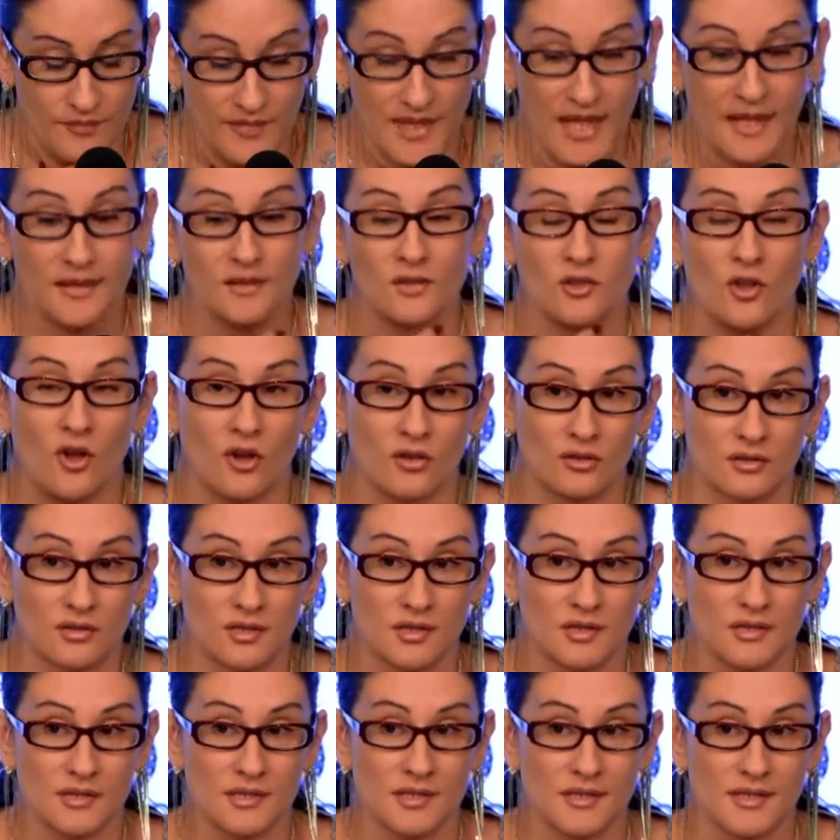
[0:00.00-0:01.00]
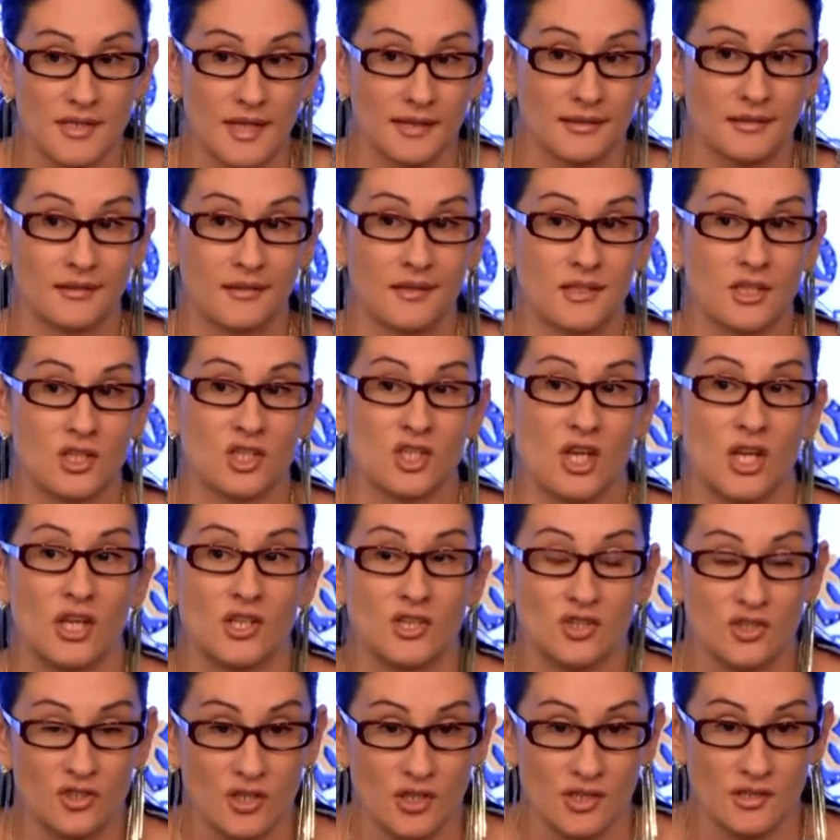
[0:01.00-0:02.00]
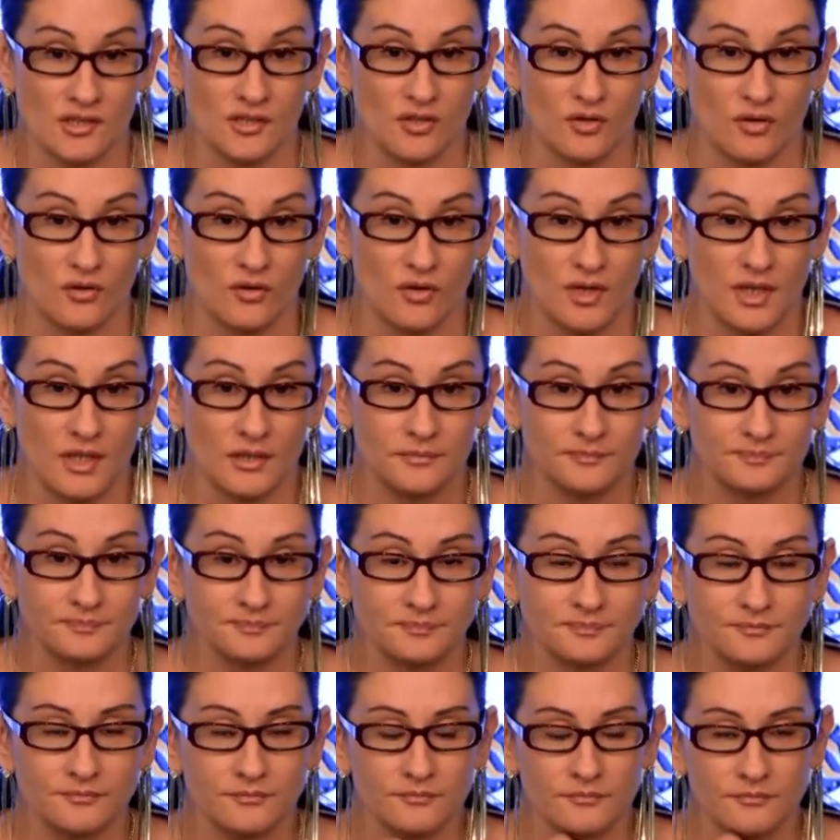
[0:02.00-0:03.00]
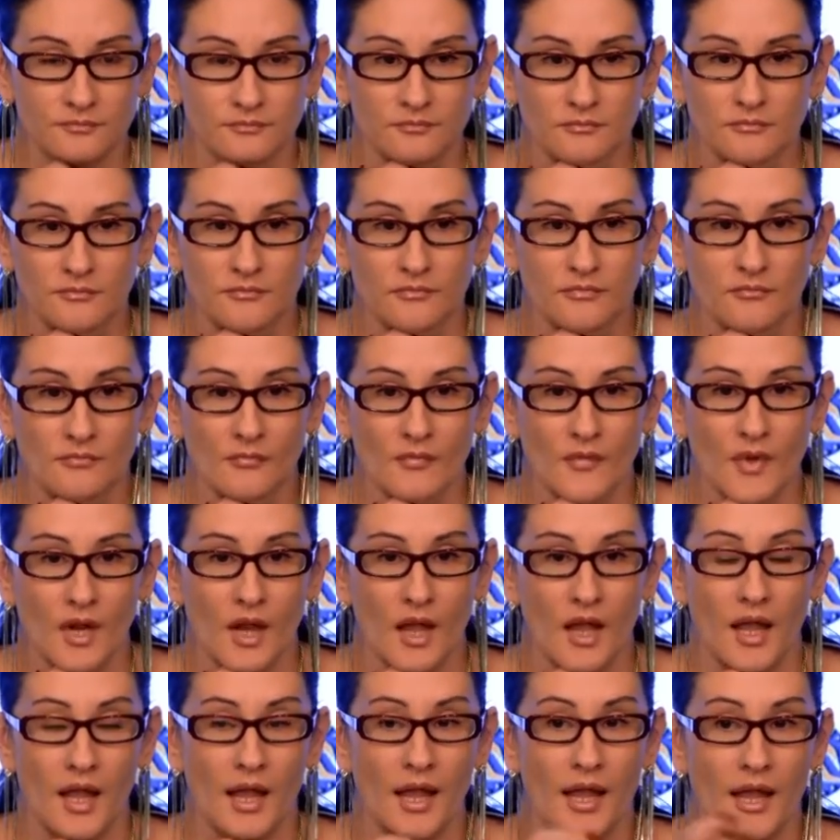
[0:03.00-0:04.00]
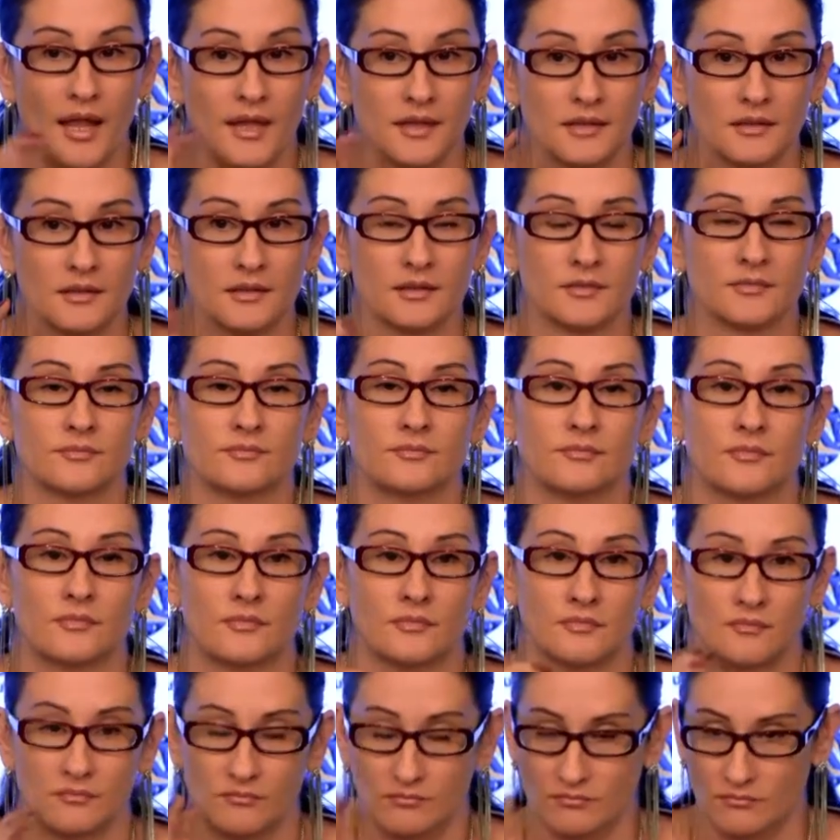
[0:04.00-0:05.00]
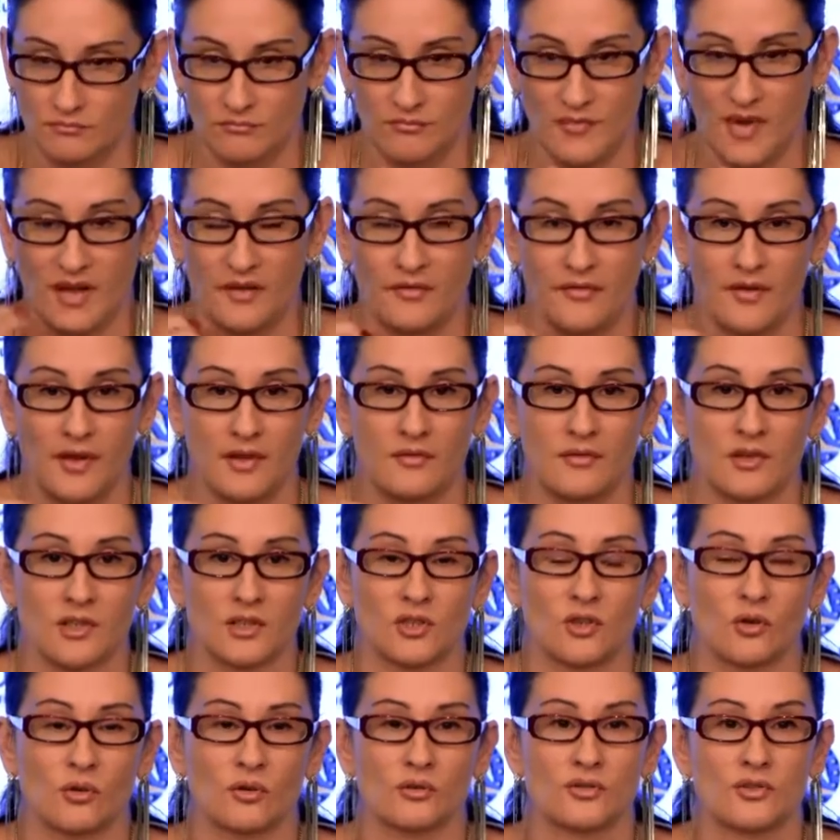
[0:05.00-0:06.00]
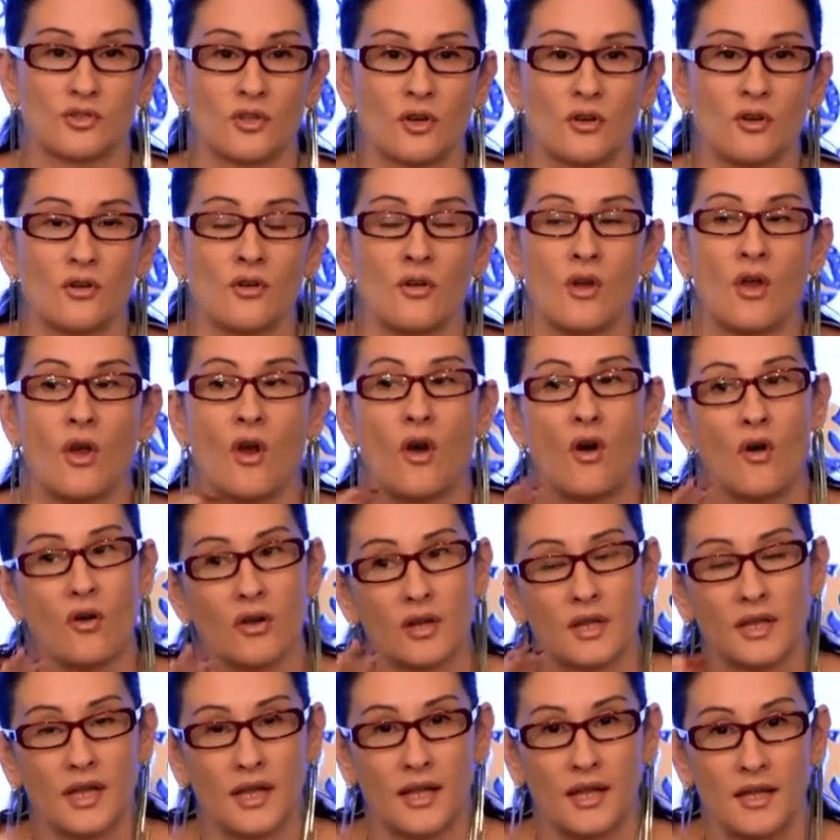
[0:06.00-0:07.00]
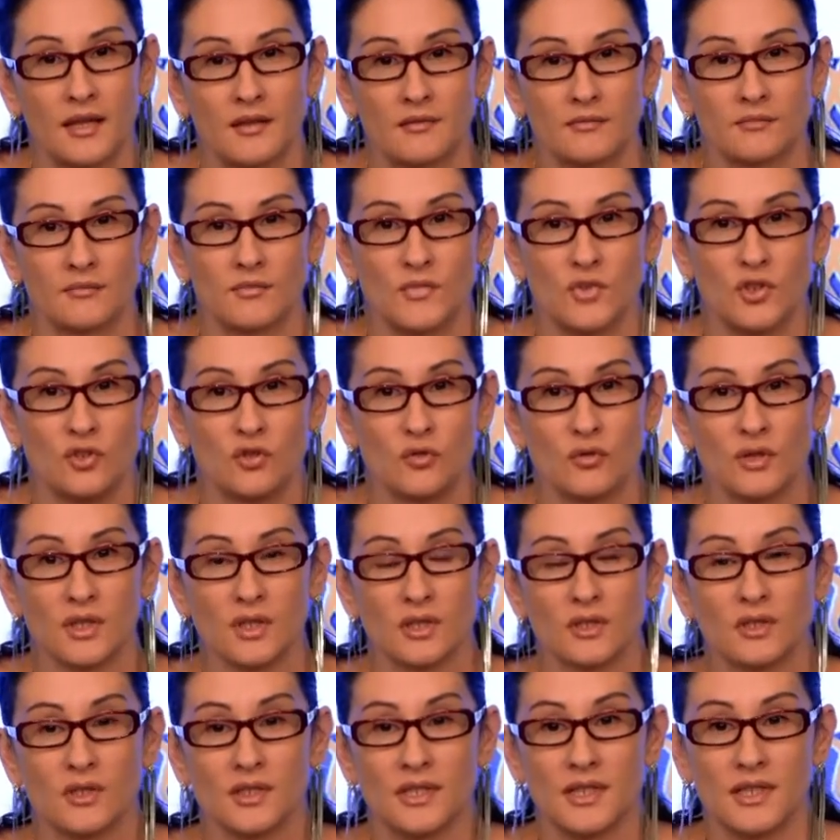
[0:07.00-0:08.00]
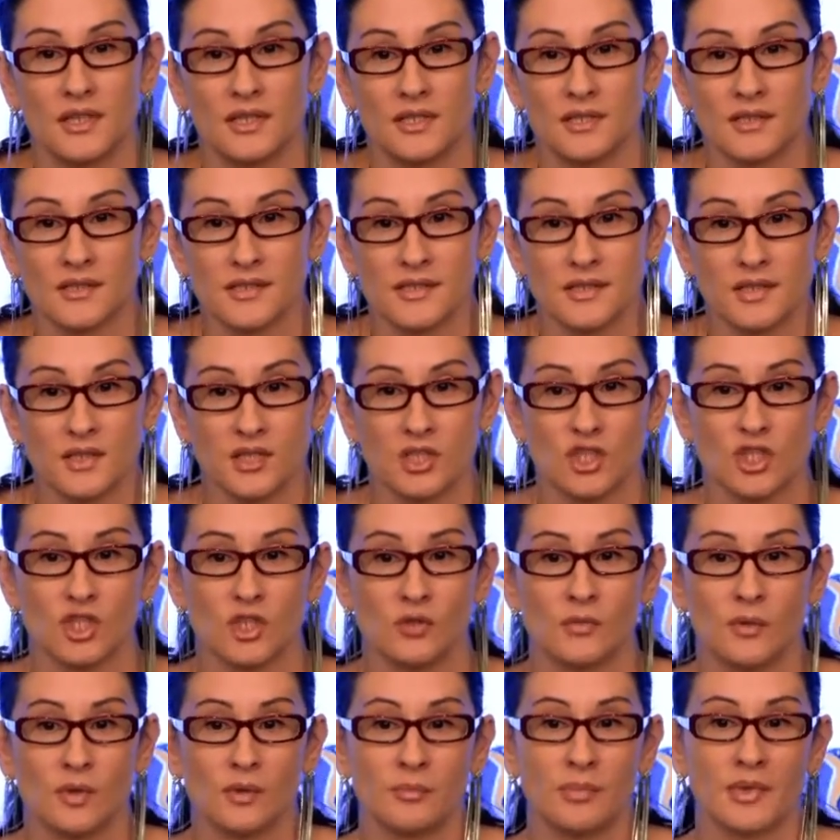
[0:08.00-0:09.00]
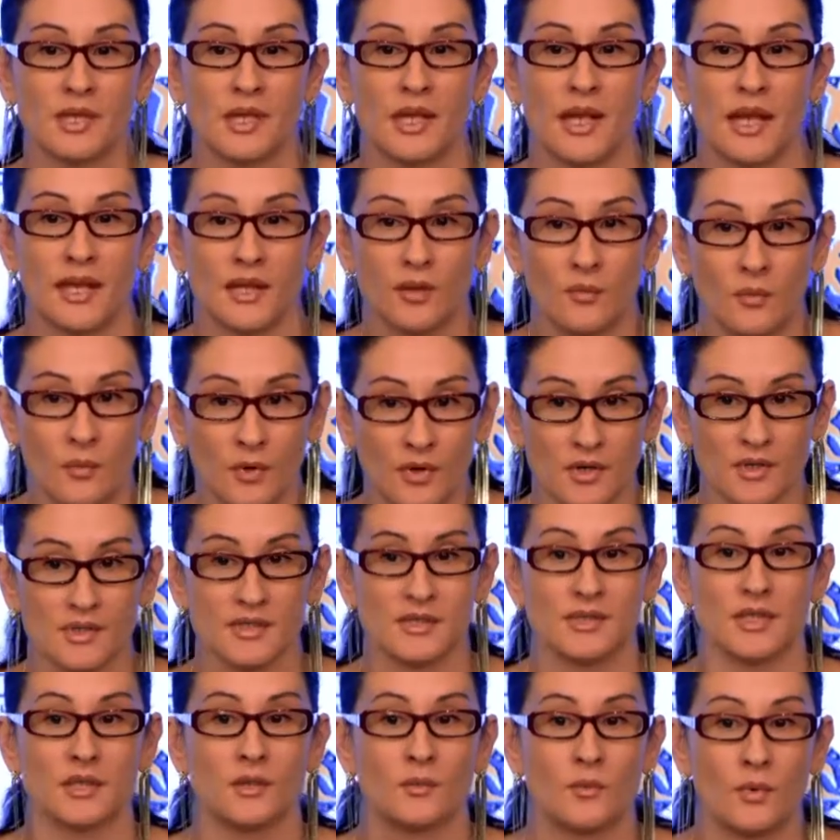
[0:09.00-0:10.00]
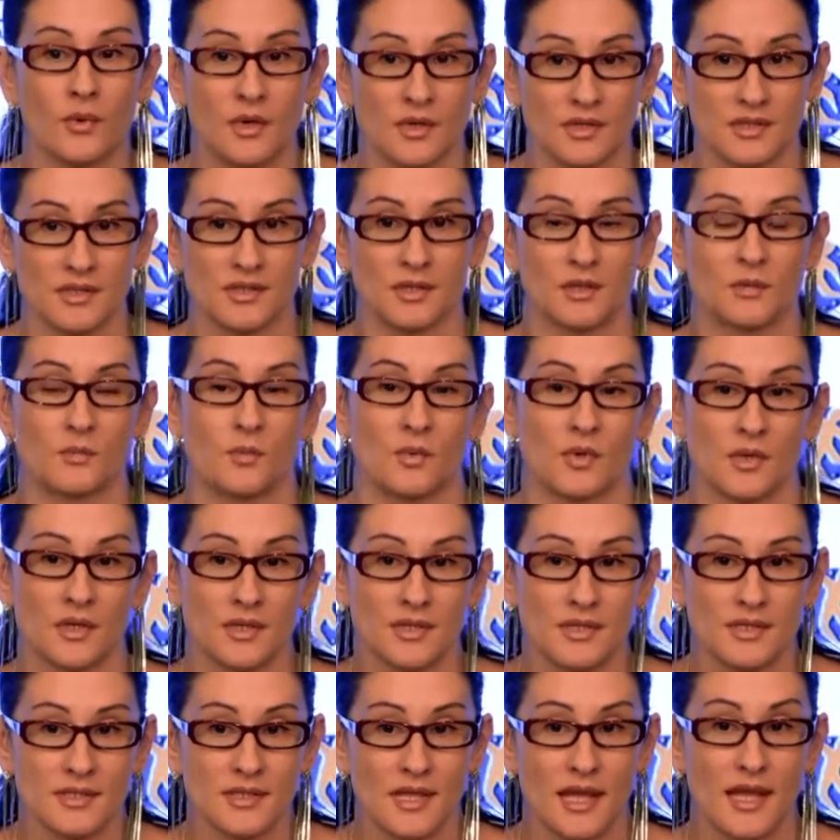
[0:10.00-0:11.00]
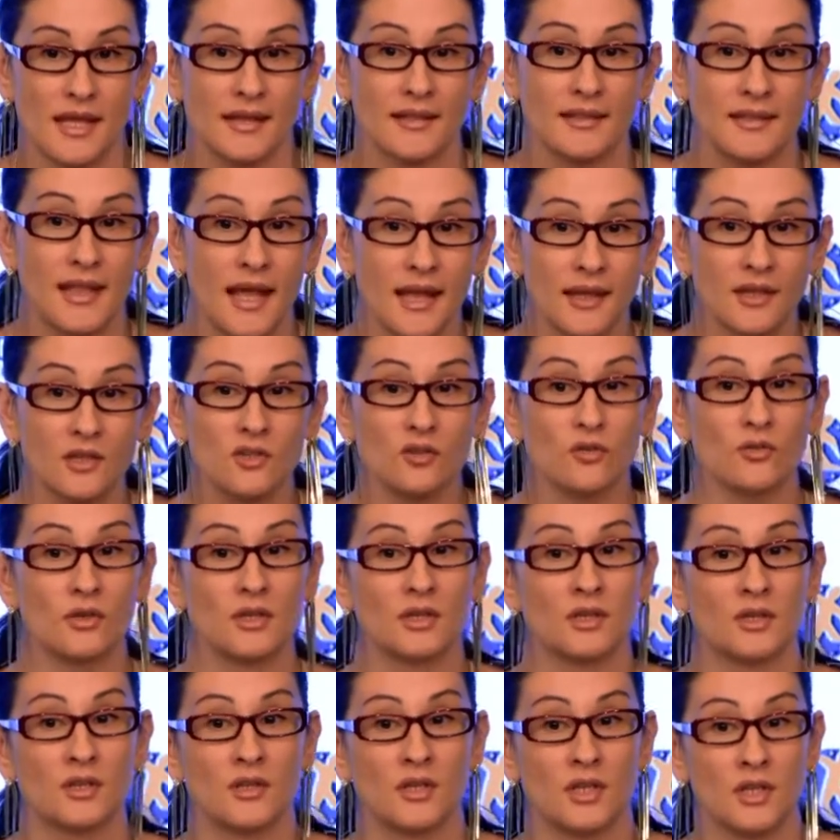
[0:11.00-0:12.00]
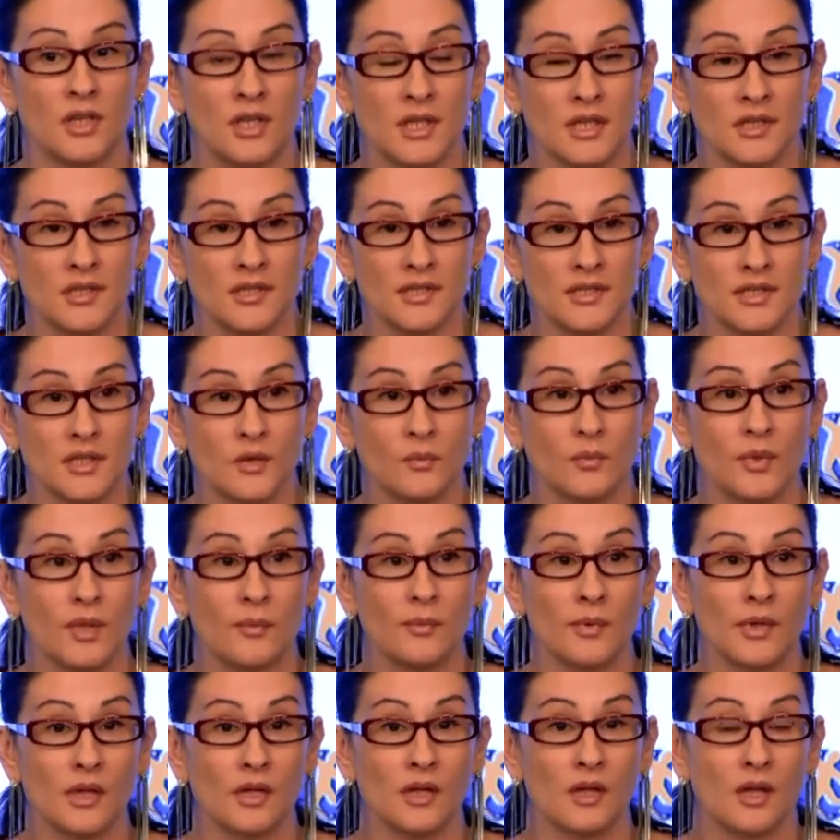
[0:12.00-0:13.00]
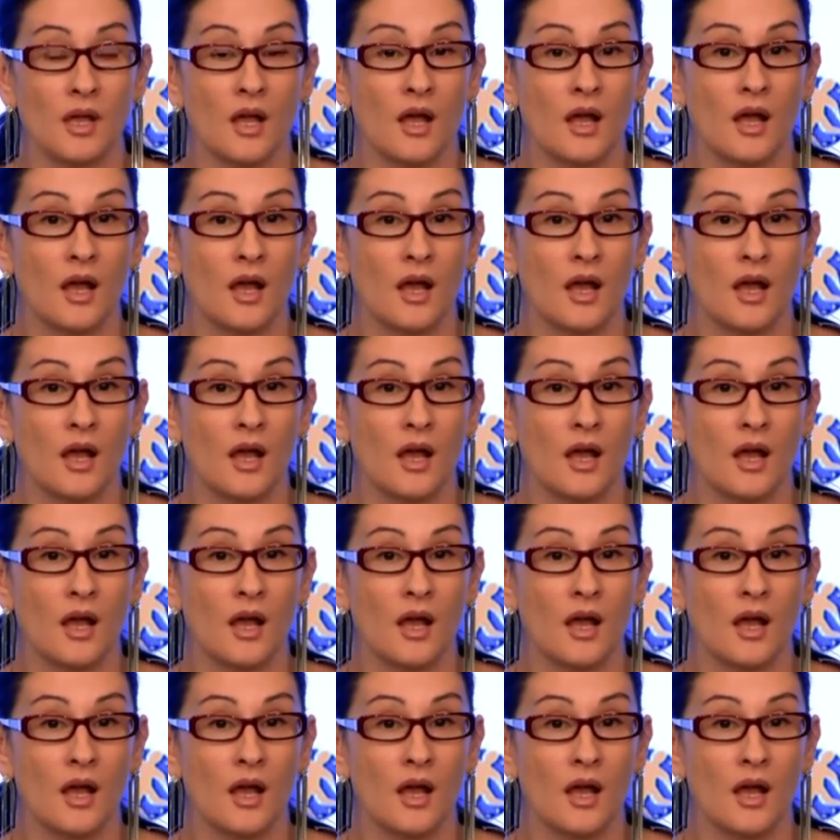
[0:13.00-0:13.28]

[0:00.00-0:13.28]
Then doctors suddenly changed their story, and my favorite also, okay, during the years, she will be get worse and worse and worse, and then during the years, we will